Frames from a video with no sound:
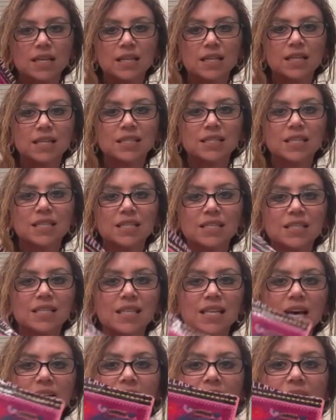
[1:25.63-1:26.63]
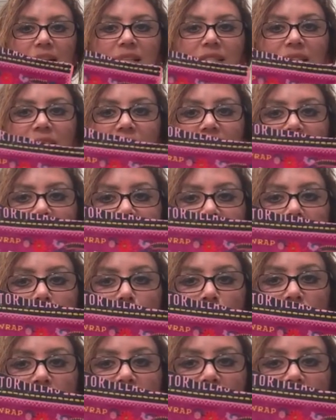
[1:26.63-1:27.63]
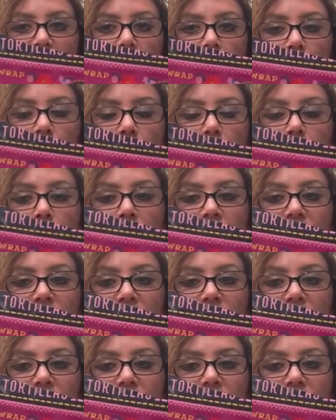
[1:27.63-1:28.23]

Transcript: This is the saute brand almond